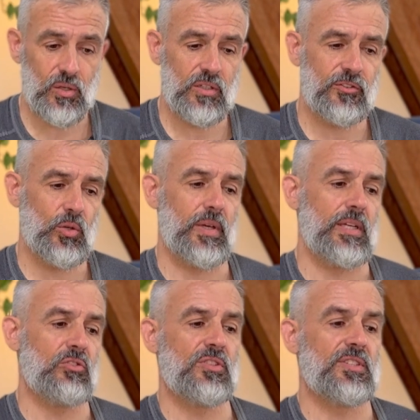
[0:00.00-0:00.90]
If you're
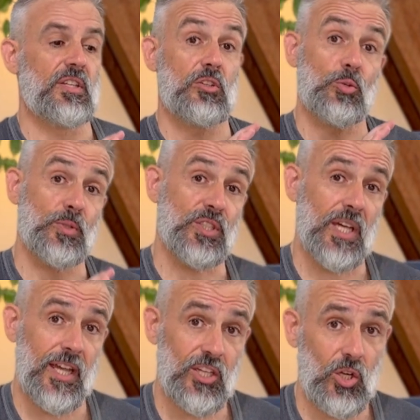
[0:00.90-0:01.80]
interested in the
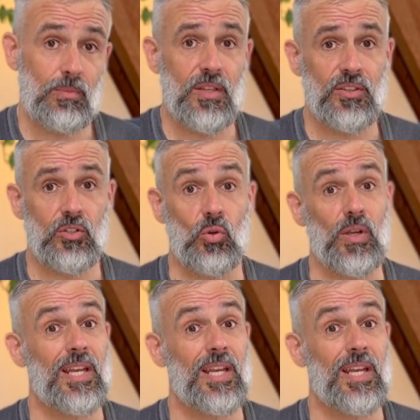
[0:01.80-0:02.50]
Buteyko method or